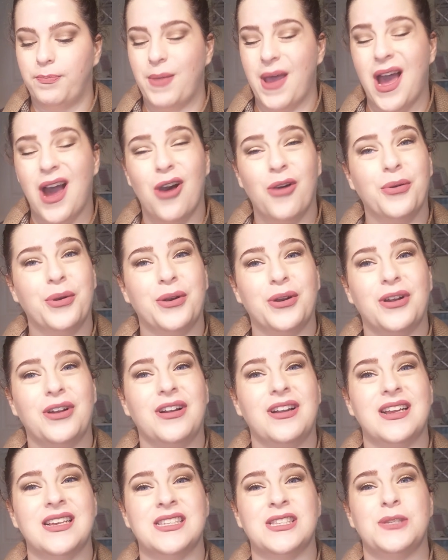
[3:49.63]

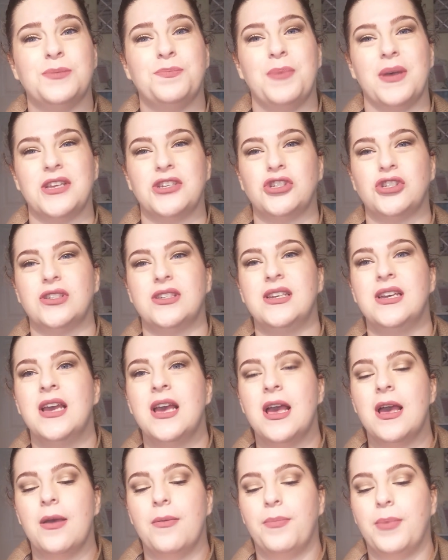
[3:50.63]
powder, especially
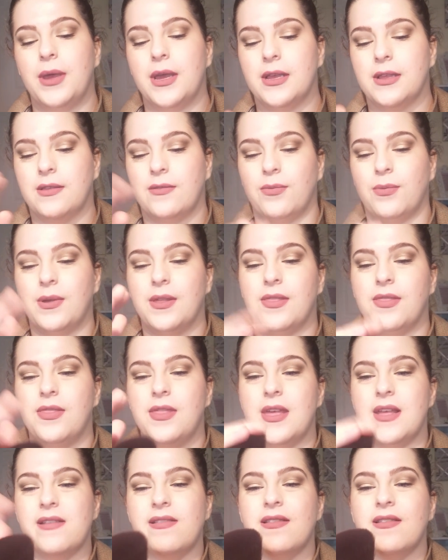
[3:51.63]
because
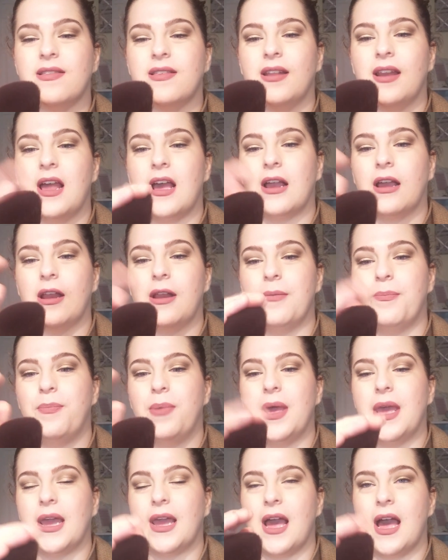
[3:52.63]
with this it's not going to
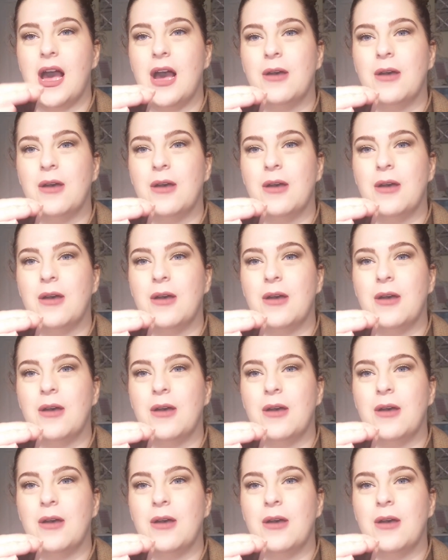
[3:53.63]
pick